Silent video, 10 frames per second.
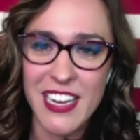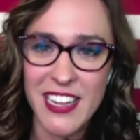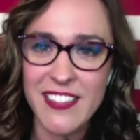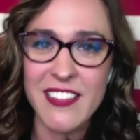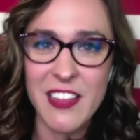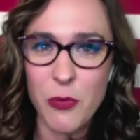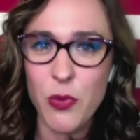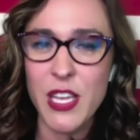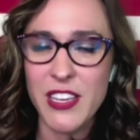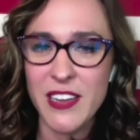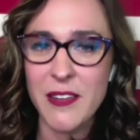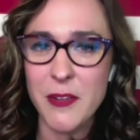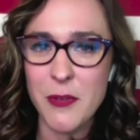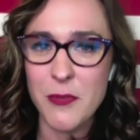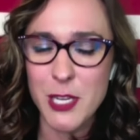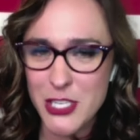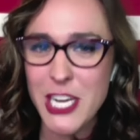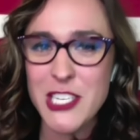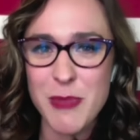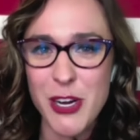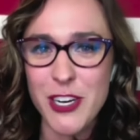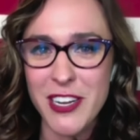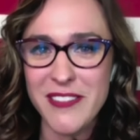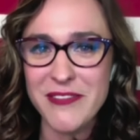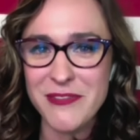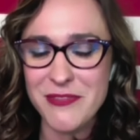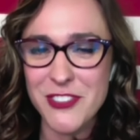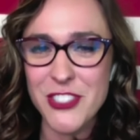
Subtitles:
And I think that we can change America